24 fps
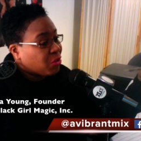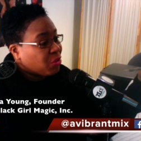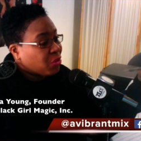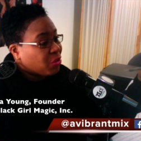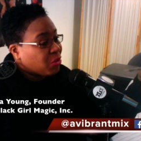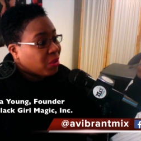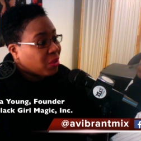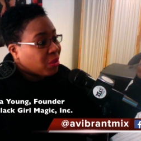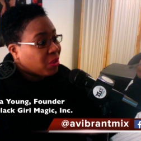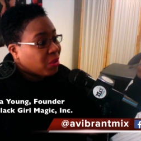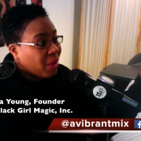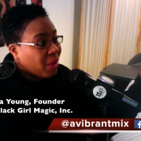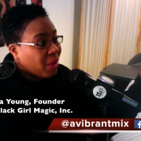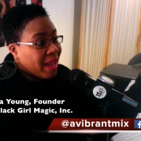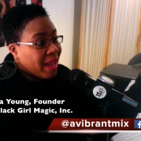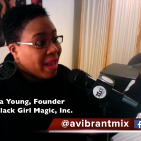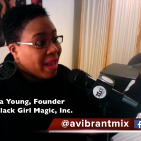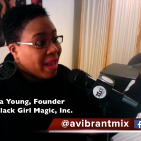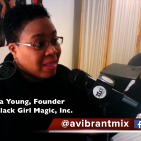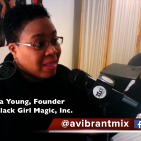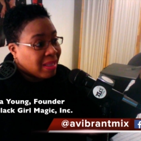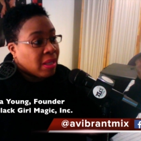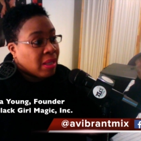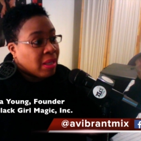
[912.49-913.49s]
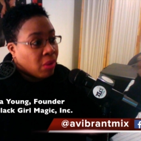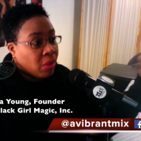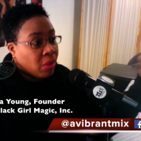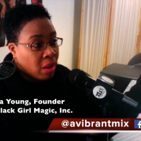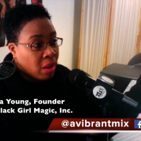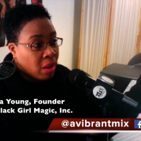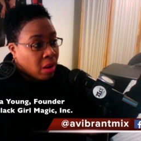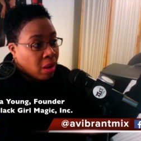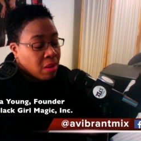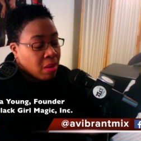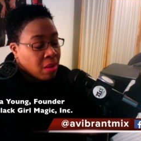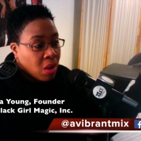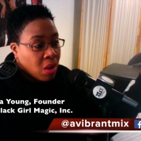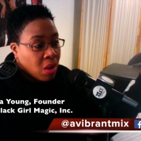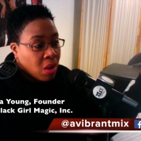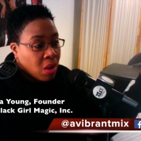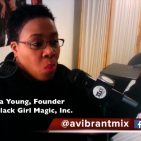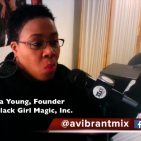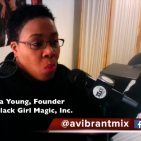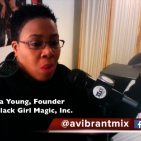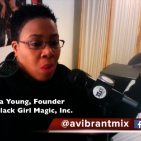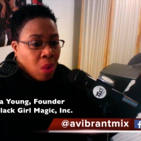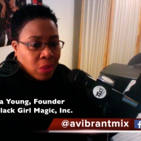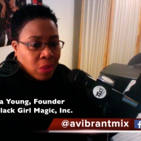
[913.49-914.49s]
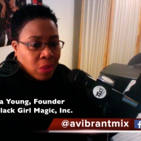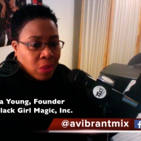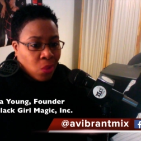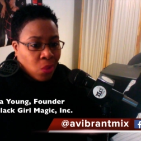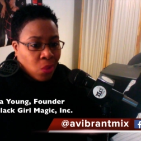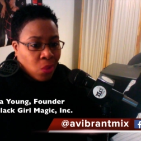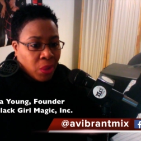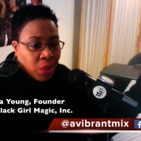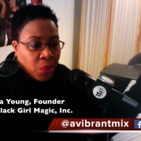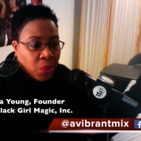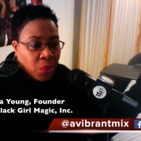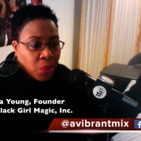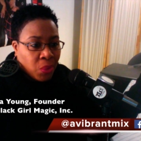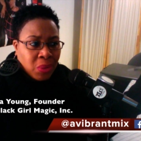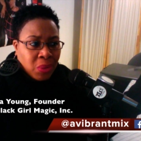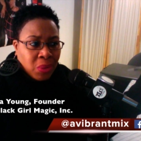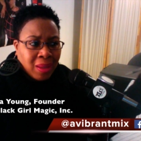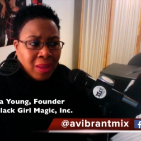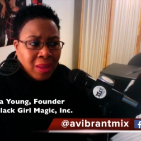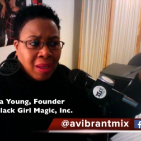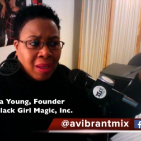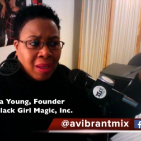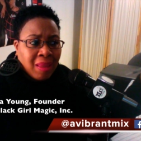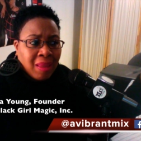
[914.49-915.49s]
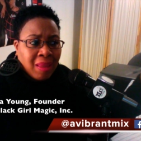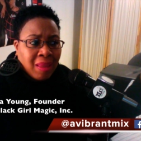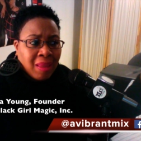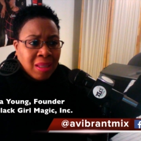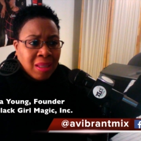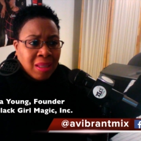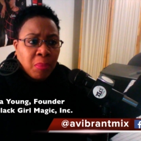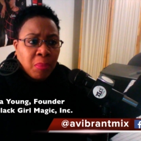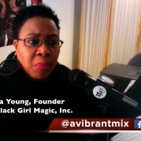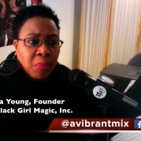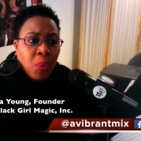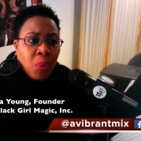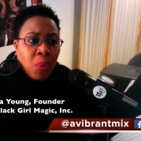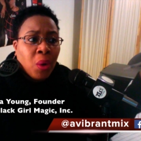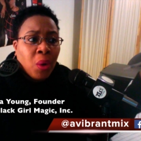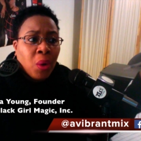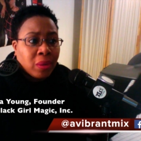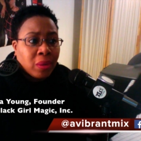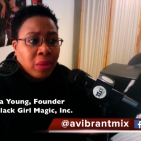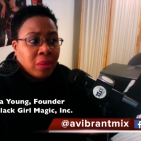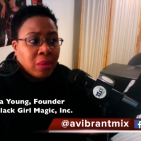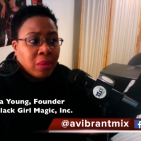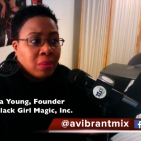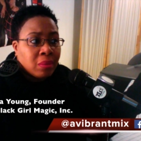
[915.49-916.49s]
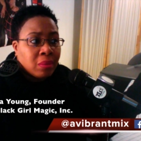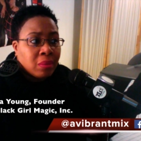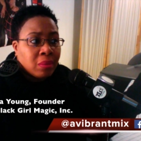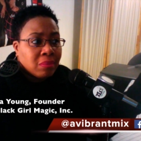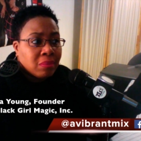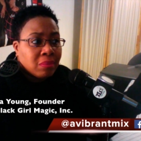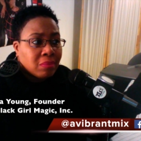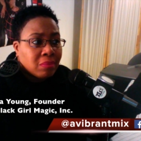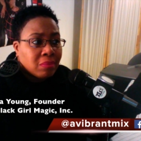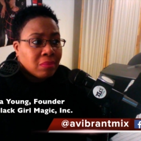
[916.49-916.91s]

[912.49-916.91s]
the instructor had to tell her what was going on. So I think that's important.